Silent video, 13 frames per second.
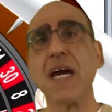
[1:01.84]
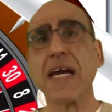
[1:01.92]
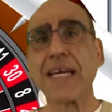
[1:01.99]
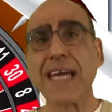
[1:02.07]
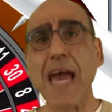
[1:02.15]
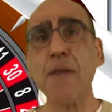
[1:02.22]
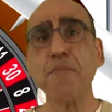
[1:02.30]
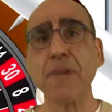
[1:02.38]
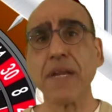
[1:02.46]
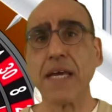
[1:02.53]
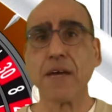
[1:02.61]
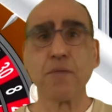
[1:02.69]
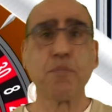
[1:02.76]

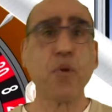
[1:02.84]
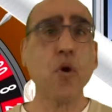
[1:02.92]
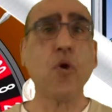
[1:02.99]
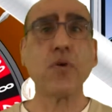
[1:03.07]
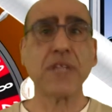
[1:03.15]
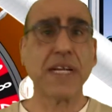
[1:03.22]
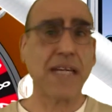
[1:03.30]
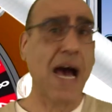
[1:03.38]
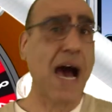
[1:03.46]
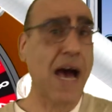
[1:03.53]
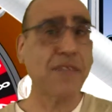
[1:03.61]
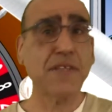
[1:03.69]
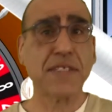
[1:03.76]
gambling, porn, and
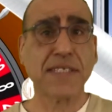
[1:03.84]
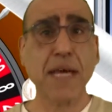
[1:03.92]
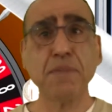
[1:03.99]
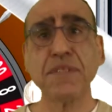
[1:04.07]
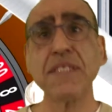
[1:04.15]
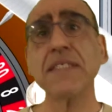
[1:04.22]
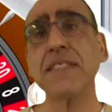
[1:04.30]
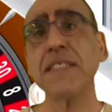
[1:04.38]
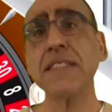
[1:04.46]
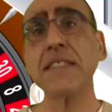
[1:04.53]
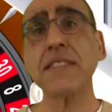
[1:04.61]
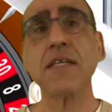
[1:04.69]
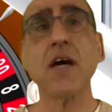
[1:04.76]
other
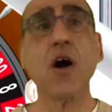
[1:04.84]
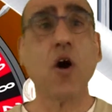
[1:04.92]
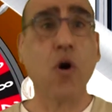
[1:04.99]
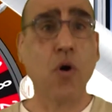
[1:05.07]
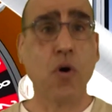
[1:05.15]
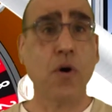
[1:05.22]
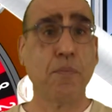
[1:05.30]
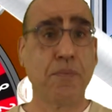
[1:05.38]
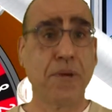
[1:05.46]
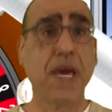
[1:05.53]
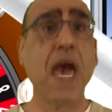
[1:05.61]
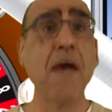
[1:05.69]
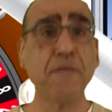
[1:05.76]
substances or
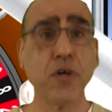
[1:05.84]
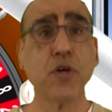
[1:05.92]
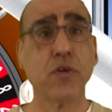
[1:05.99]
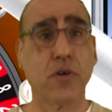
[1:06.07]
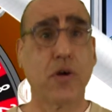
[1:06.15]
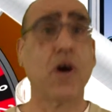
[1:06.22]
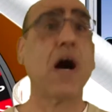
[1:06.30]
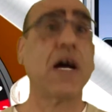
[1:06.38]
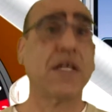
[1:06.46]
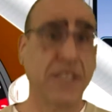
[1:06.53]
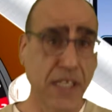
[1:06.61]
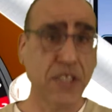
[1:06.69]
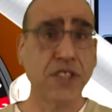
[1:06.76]
behavioral
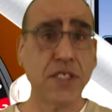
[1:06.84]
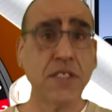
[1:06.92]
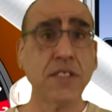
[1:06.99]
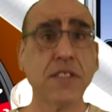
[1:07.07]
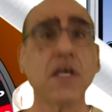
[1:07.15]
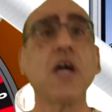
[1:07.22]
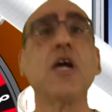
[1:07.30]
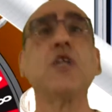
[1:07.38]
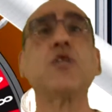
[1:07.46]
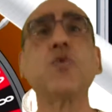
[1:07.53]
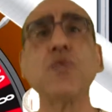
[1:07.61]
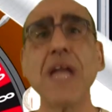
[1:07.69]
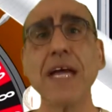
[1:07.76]
addictions
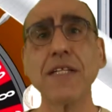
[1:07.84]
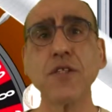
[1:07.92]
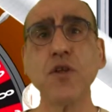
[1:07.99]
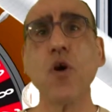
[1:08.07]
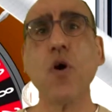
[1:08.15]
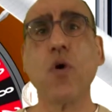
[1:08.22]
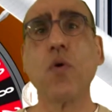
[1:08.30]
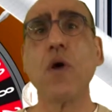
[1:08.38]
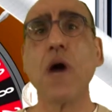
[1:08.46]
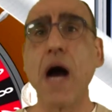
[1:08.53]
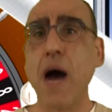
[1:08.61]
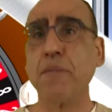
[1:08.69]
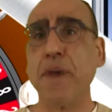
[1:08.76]
do not know
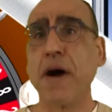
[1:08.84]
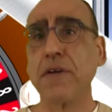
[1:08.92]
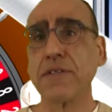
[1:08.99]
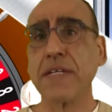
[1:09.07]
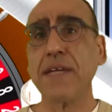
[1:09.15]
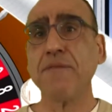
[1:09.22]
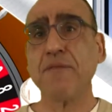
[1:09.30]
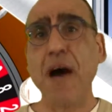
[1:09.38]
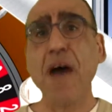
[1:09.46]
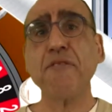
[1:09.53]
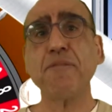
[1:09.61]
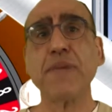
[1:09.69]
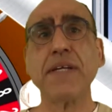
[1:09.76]
about the
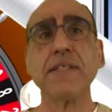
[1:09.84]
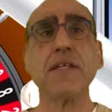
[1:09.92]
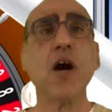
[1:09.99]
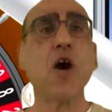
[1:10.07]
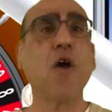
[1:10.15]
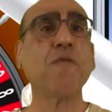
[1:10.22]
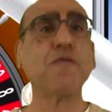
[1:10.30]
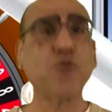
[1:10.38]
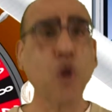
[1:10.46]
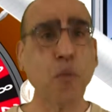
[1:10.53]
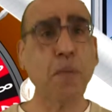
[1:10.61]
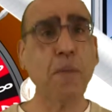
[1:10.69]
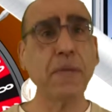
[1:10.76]
involvement of
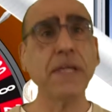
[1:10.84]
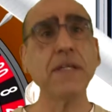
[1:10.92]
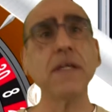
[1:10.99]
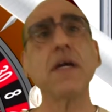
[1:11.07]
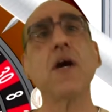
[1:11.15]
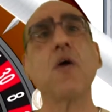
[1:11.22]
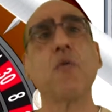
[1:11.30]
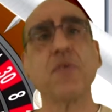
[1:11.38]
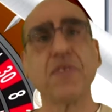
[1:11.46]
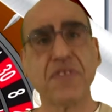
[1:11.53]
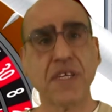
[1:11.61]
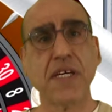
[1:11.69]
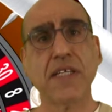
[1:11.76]
dopamine with
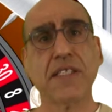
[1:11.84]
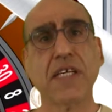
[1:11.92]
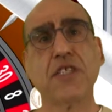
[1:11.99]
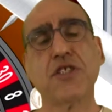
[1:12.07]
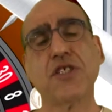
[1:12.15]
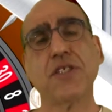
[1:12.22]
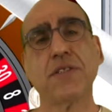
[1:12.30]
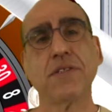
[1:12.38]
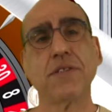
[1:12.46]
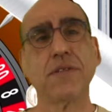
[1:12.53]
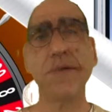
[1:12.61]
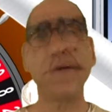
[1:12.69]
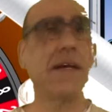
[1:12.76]
their addiction.
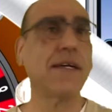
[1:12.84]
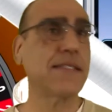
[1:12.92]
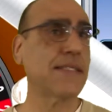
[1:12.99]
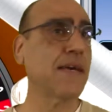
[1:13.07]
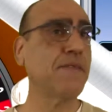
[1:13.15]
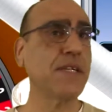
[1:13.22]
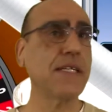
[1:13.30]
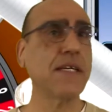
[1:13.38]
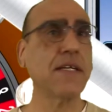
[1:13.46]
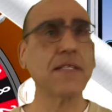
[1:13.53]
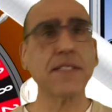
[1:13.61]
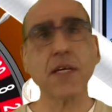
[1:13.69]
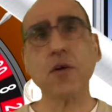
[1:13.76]
7
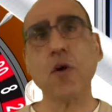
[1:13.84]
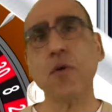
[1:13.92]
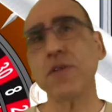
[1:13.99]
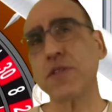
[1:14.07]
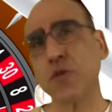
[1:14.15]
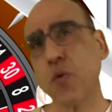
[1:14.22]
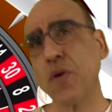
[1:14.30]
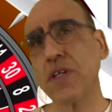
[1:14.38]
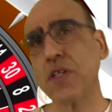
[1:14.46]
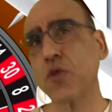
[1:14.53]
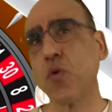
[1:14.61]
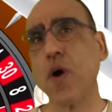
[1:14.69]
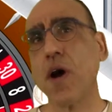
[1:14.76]
years ago, in
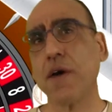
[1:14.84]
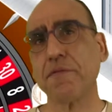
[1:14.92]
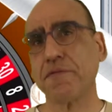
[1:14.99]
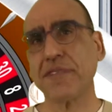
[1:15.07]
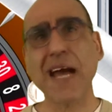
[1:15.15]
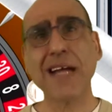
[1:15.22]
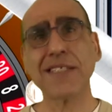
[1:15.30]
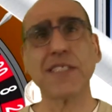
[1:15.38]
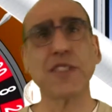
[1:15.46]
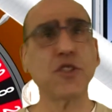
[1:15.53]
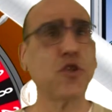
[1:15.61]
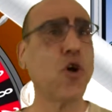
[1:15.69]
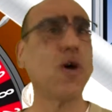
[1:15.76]
2012, Dr.
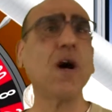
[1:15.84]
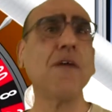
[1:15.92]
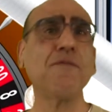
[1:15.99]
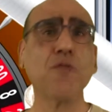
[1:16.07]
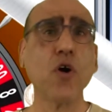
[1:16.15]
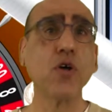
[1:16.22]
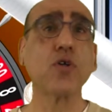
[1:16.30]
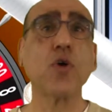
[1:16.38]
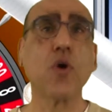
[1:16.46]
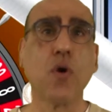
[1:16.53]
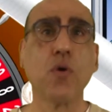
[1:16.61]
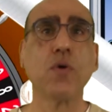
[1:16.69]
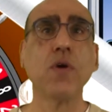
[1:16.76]
Noah
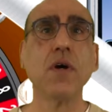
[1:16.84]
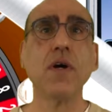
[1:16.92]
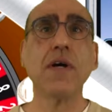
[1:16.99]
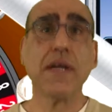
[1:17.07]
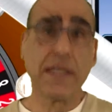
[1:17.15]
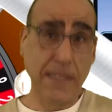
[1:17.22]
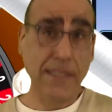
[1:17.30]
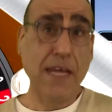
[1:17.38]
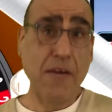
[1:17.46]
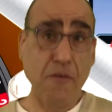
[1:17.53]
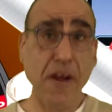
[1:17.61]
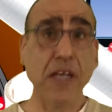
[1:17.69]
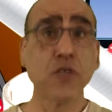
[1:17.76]
Volkow, the
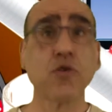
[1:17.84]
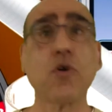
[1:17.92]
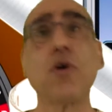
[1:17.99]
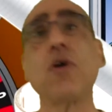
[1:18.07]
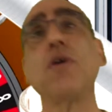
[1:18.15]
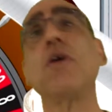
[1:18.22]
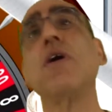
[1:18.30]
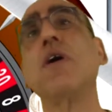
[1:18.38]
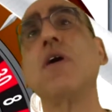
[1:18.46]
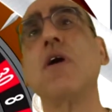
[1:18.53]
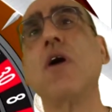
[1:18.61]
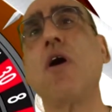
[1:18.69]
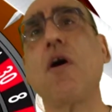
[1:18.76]
director
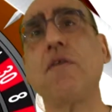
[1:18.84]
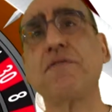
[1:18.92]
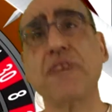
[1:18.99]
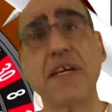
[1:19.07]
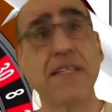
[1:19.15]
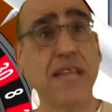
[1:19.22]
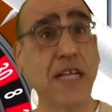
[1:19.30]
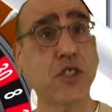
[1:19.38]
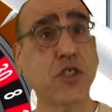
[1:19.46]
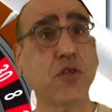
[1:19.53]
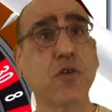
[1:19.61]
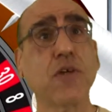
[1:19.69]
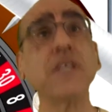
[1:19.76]
of the
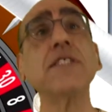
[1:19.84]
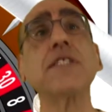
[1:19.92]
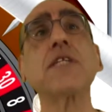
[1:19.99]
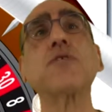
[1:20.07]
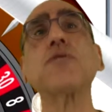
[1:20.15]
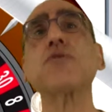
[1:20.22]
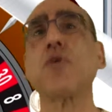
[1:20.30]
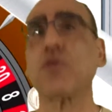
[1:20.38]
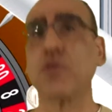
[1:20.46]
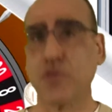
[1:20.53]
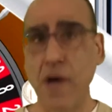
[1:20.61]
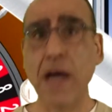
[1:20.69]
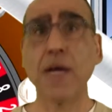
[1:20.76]
National Institute on
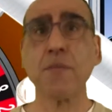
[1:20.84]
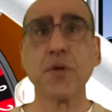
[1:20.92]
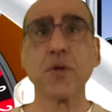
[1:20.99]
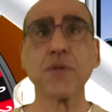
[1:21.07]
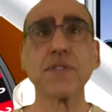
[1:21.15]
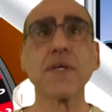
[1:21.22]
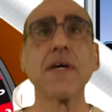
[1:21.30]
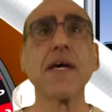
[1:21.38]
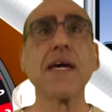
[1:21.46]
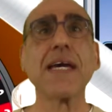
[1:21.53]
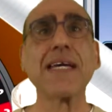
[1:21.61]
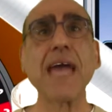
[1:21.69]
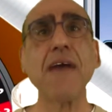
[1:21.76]
Drug Abuse,
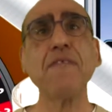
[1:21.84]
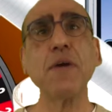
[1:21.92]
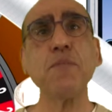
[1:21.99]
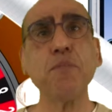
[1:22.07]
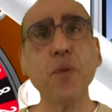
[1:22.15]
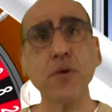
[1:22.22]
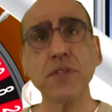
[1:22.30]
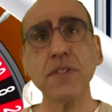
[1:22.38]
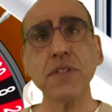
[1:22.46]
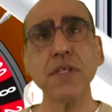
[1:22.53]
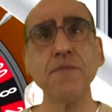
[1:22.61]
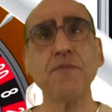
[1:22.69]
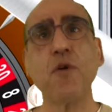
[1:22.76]
gave important
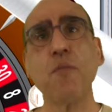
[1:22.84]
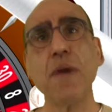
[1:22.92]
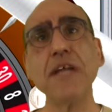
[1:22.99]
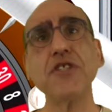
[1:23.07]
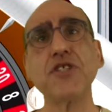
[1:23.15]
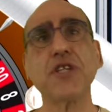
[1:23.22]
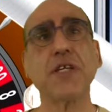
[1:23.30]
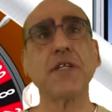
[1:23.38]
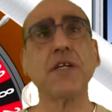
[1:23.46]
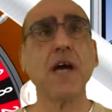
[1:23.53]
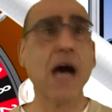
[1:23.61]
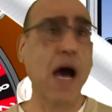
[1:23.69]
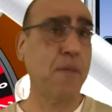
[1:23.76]
information
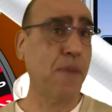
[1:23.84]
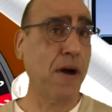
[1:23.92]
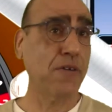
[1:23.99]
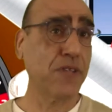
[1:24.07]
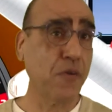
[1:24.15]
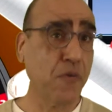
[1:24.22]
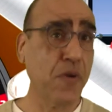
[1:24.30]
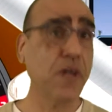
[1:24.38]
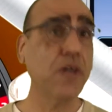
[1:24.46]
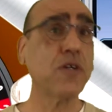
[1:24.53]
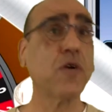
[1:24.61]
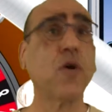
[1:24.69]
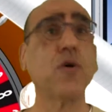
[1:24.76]
about the
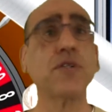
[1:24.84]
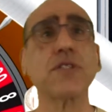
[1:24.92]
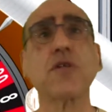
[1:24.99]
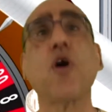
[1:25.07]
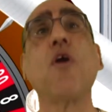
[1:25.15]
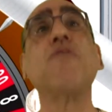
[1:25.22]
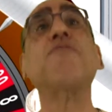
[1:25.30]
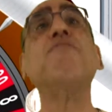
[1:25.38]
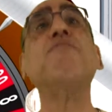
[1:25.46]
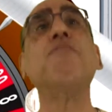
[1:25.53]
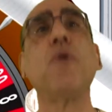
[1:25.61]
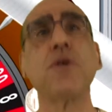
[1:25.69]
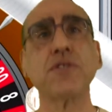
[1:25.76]
real cause of
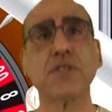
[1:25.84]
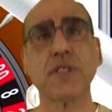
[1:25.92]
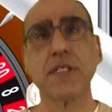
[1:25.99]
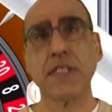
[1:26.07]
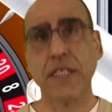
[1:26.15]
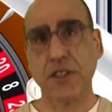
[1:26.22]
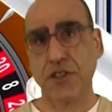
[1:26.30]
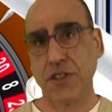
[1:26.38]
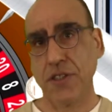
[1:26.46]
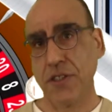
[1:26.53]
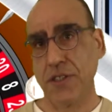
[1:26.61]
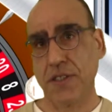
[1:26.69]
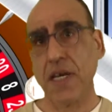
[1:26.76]
most
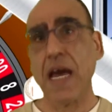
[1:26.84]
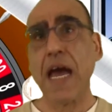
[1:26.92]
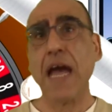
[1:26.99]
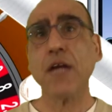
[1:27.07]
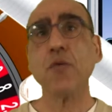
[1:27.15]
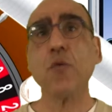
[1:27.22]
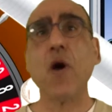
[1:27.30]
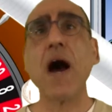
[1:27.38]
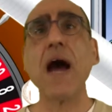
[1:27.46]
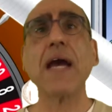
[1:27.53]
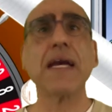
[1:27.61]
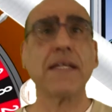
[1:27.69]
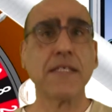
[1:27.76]
addictions and
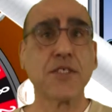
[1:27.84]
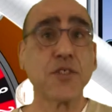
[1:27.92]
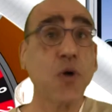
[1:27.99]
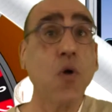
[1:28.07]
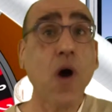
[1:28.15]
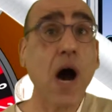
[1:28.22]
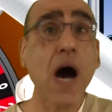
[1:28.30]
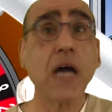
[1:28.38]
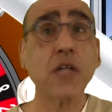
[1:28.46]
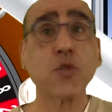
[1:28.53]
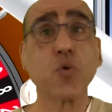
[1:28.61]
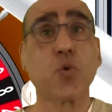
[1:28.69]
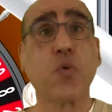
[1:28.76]
why it is so
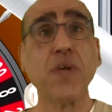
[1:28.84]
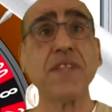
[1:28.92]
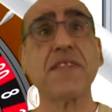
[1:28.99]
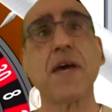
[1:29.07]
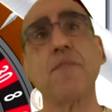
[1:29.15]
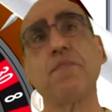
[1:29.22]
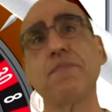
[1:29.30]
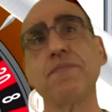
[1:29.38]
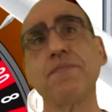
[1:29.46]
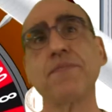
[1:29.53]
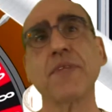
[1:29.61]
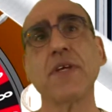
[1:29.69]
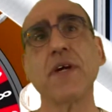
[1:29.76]
hard to quit them.
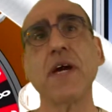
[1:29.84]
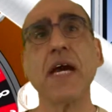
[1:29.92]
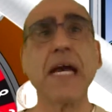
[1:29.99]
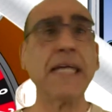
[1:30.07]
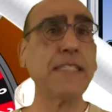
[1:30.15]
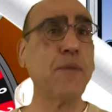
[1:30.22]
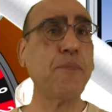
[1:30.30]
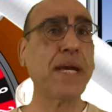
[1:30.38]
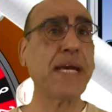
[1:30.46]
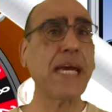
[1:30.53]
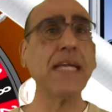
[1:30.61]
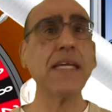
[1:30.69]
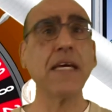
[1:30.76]
In the
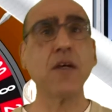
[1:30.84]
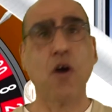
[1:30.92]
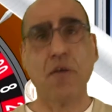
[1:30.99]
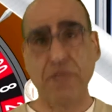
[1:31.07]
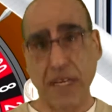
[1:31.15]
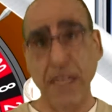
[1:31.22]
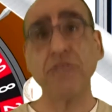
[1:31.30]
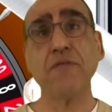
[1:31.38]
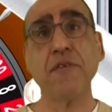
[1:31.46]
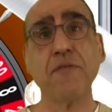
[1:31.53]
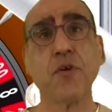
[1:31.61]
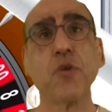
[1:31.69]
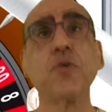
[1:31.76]
beginning of the
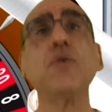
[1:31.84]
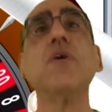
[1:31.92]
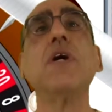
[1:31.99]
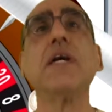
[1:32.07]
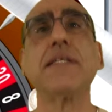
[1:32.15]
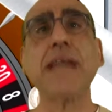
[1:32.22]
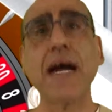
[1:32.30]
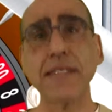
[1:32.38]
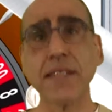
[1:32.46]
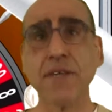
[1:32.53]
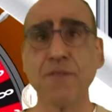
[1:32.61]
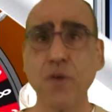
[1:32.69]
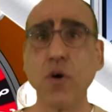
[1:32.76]
interview, Dr.
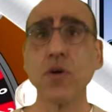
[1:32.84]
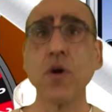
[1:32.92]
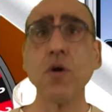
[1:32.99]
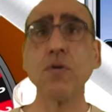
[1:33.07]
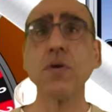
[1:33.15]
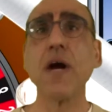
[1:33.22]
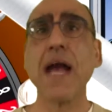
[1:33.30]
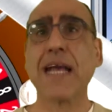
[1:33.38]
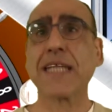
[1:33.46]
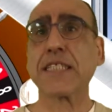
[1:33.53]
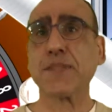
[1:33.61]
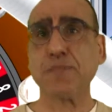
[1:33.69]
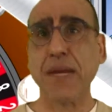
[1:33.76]
Volkow
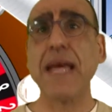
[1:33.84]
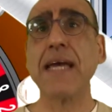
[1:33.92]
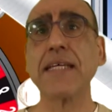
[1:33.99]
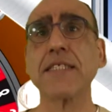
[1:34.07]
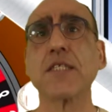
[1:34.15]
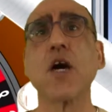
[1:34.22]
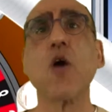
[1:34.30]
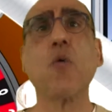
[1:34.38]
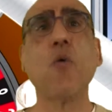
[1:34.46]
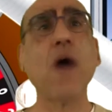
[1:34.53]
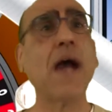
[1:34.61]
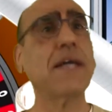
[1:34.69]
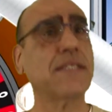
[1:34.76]
explains
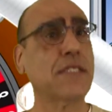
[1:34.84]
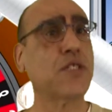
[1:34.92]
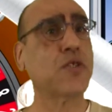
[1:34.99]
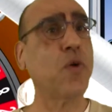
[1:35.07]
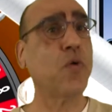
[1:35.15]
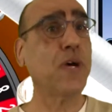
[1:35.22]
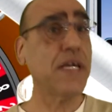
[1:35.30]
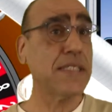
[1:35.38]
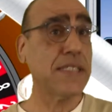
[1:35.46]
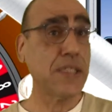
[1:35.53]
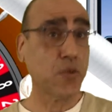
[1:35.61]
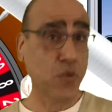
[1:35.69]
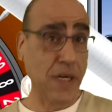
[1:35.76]
why it is so
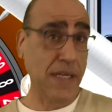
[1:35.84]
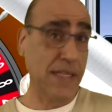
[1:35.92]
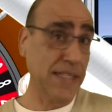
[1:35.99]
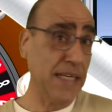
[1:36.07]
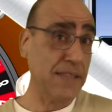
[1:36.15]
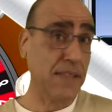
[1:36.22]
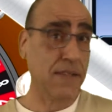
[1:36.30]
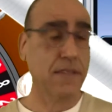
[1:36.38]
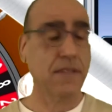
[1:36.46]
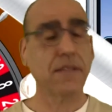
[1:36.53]
easy to get addicted.